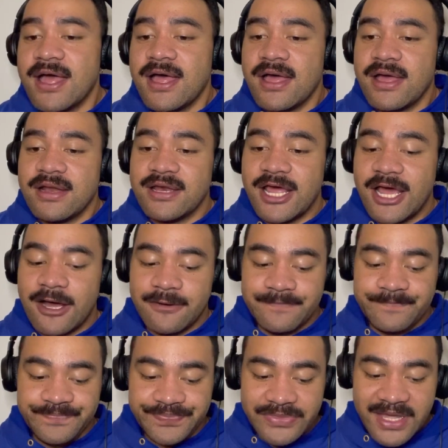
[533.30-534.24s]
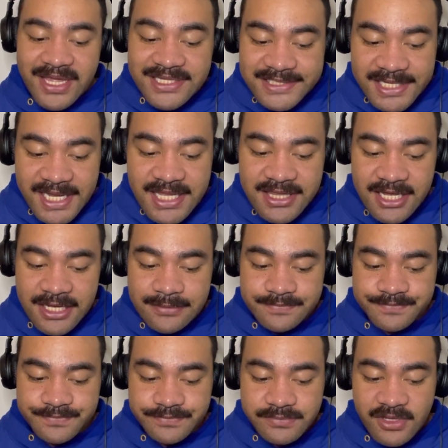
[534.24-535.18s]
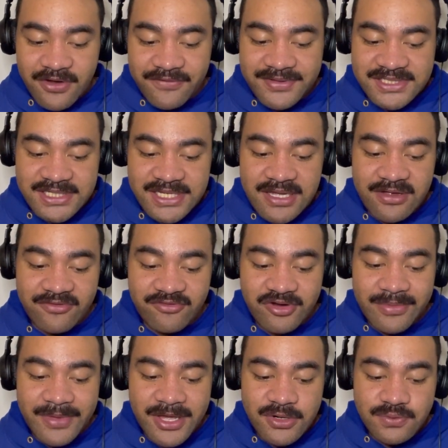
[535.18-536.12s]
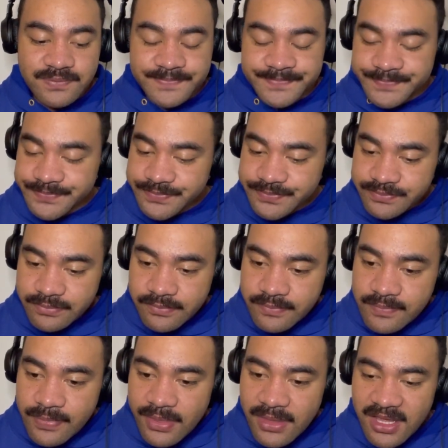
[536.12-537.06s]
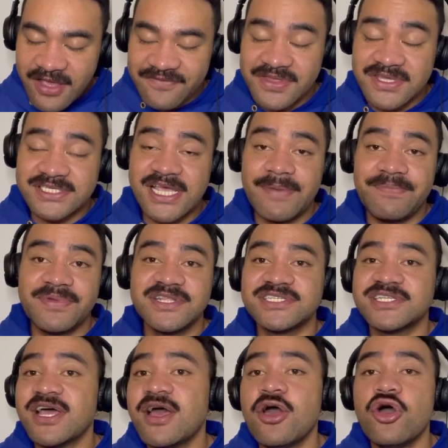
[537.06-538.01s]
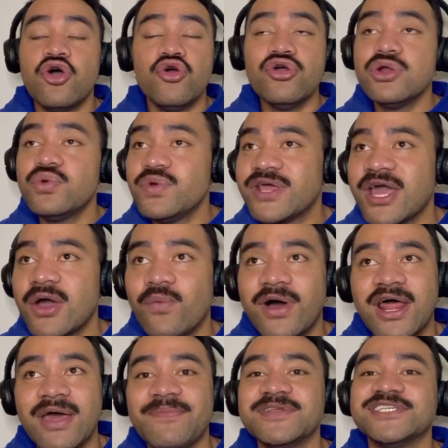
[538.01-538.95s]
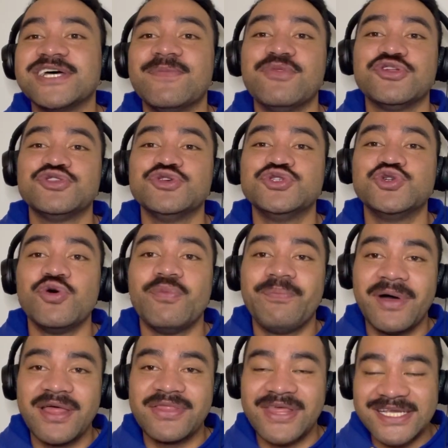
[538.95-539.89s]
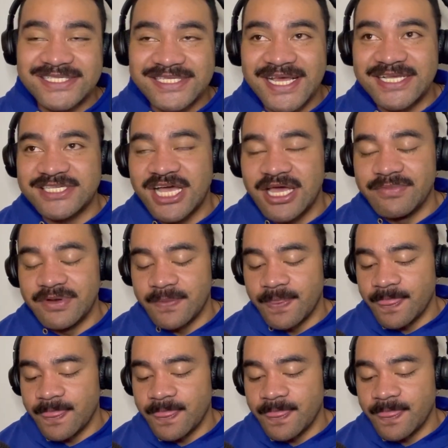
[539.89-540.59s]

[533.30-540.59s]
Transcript: Now, in saying that, obviously, Fremantle, if this happens, who do we get? What happens? I'm not too sure, but that's the excitement.